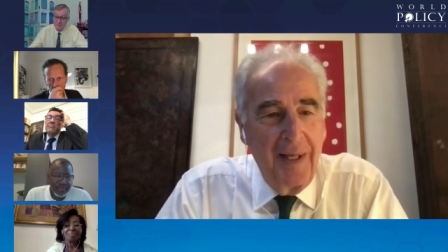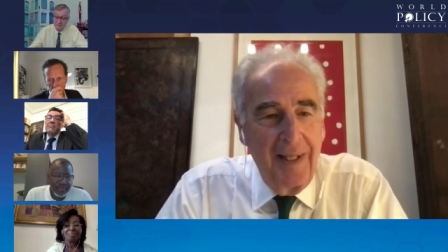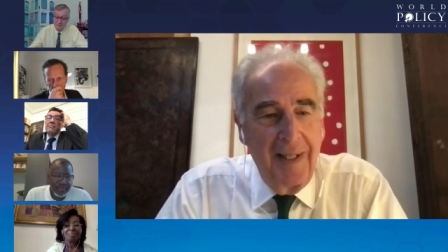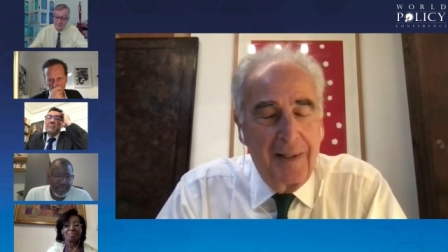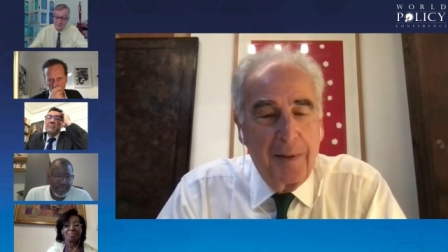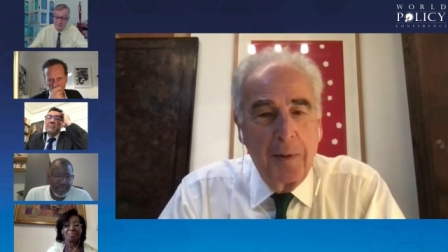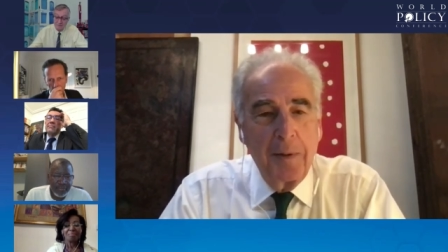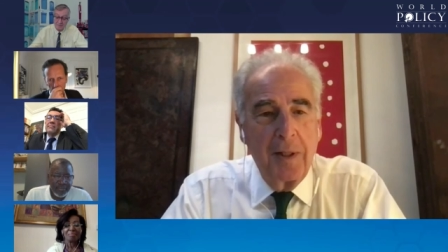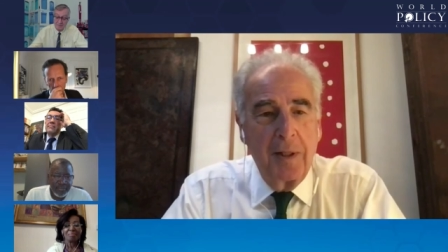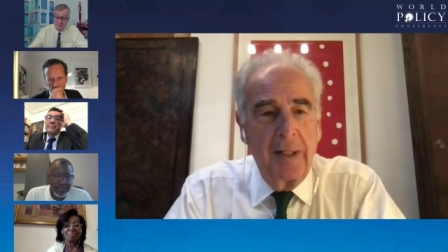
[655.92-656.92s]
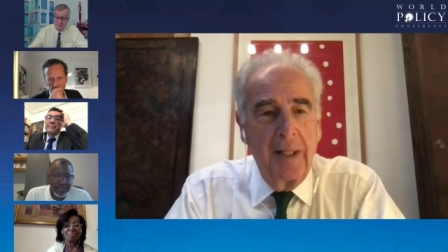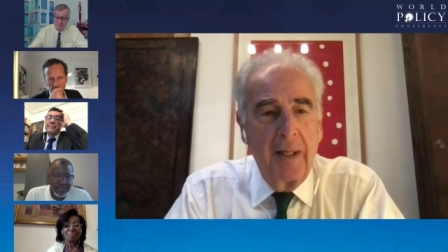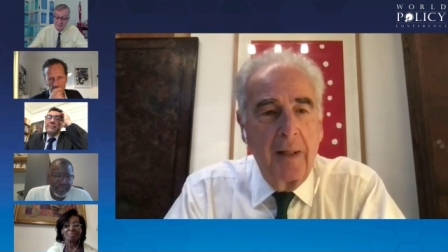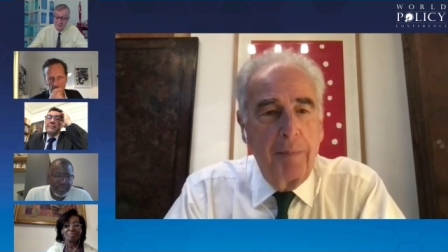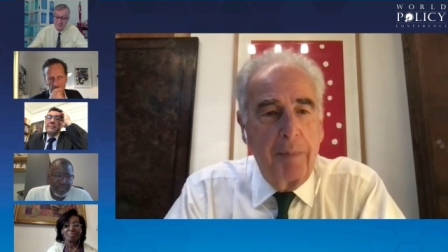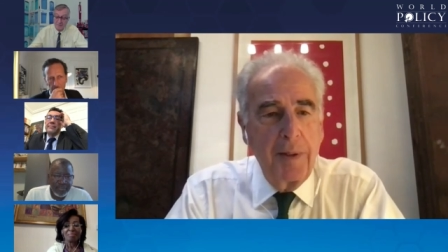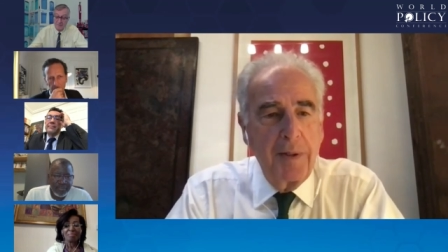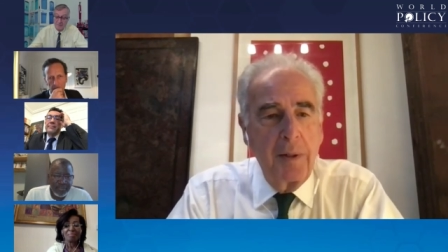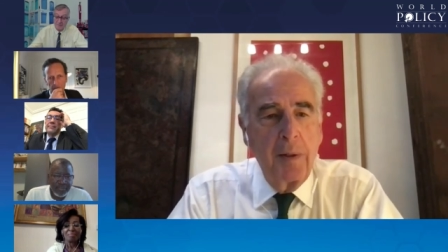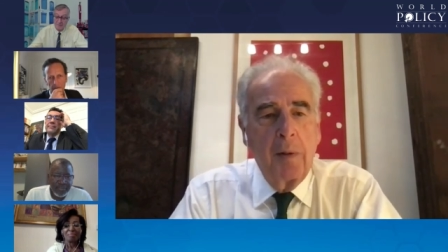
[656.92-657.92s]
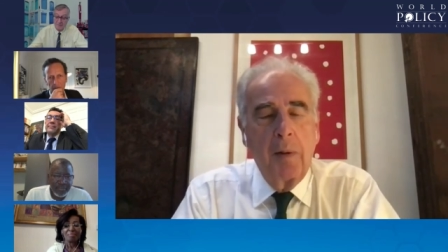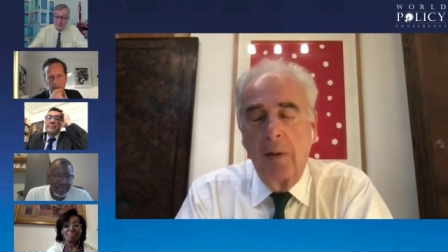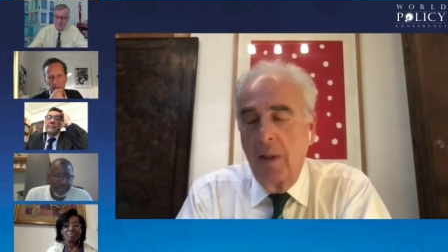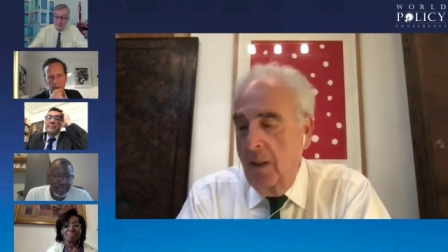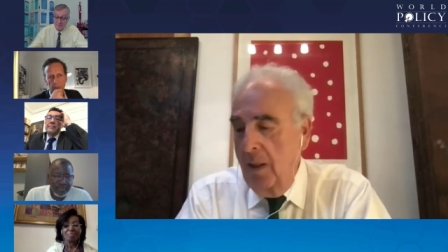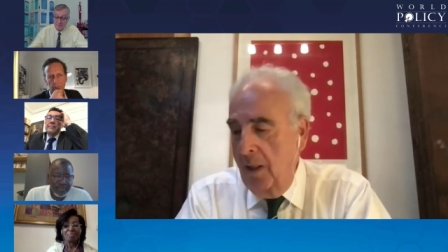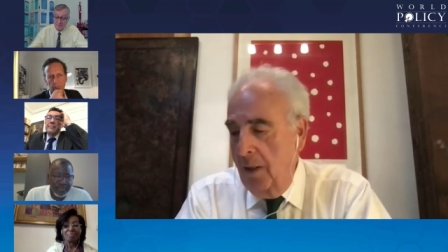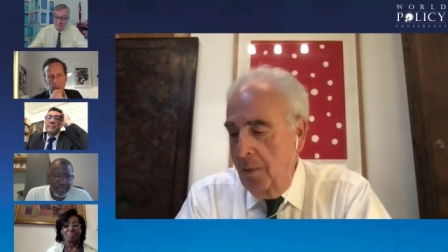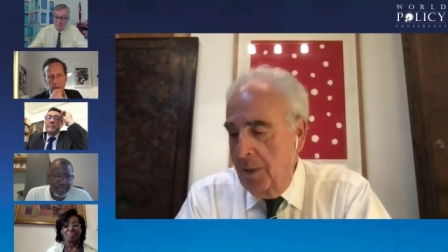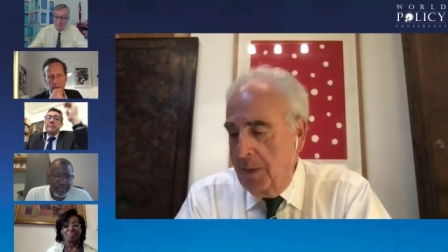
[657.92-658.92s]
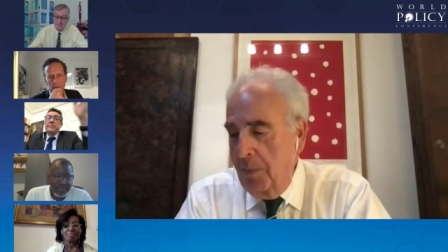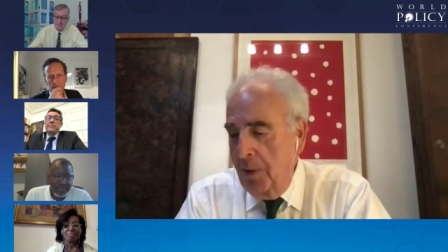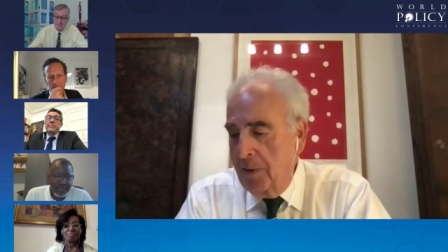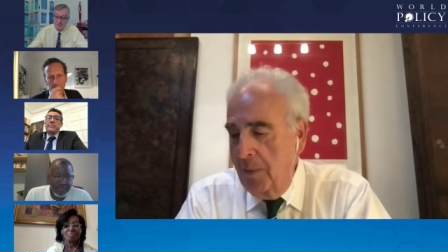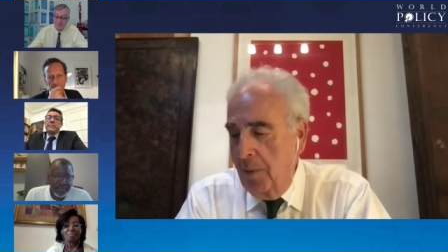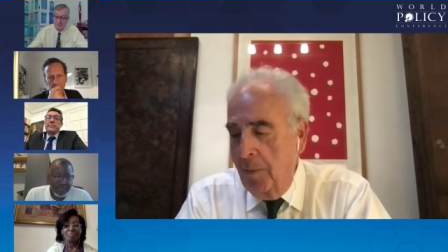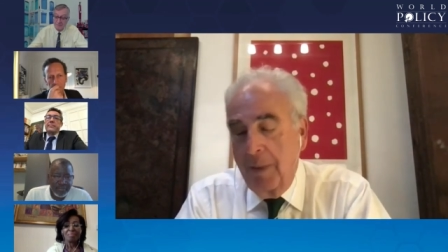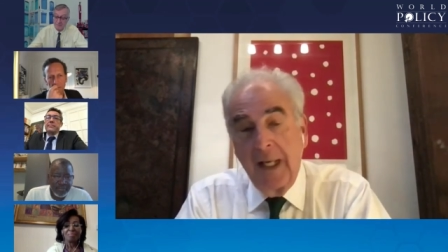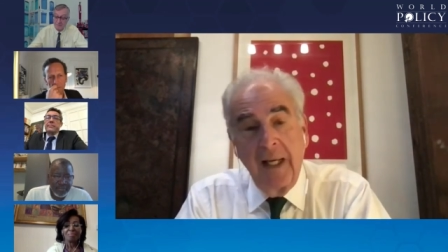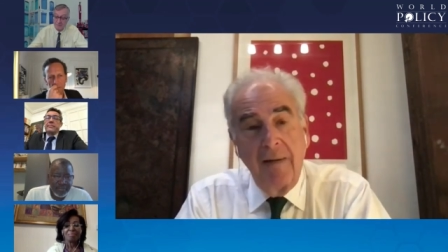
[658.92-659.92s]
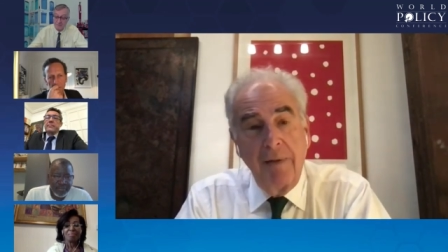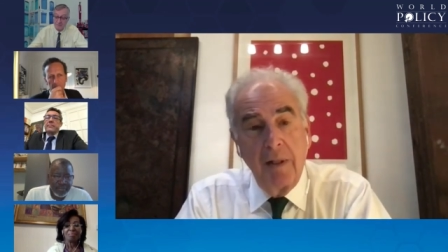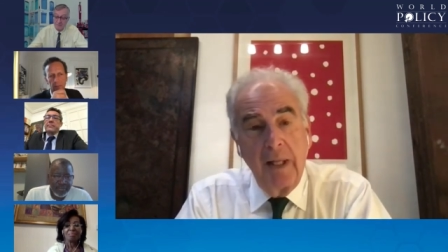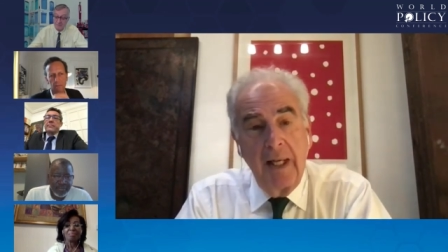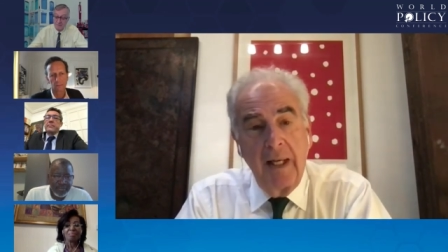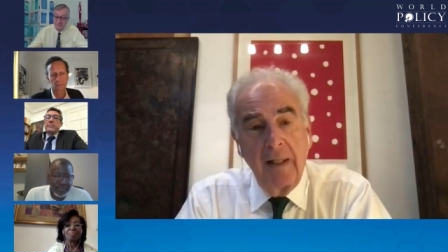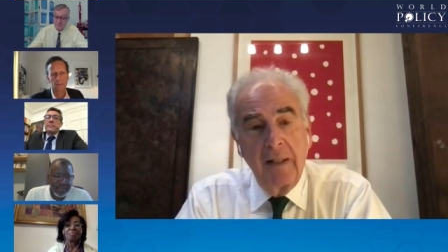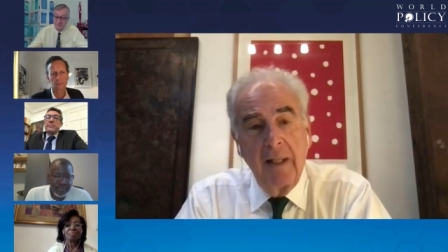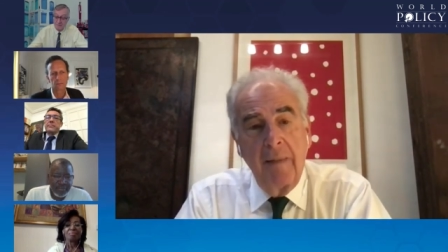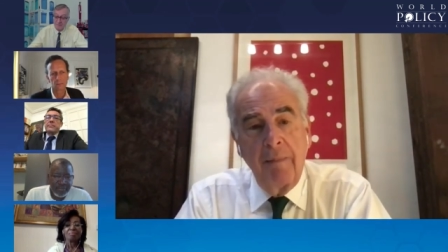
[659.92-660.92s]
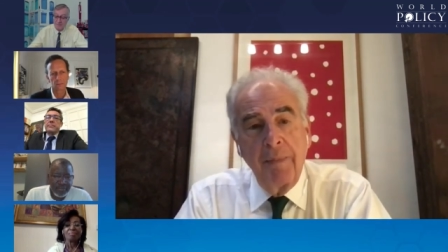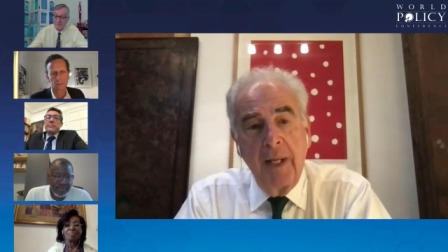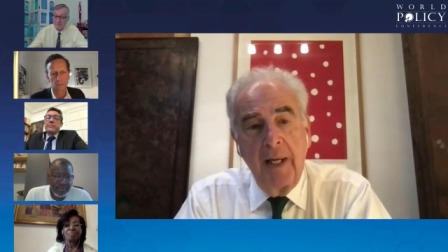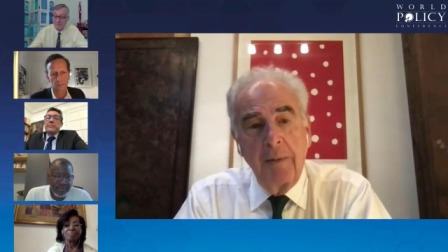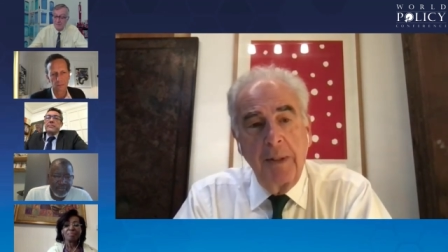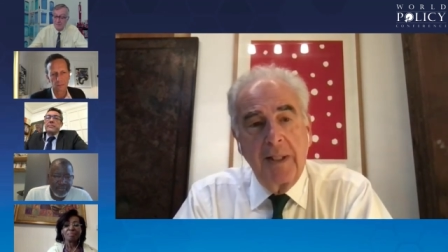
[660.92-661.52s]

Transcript: It calls on their personal uh, responsible behavior. And, and we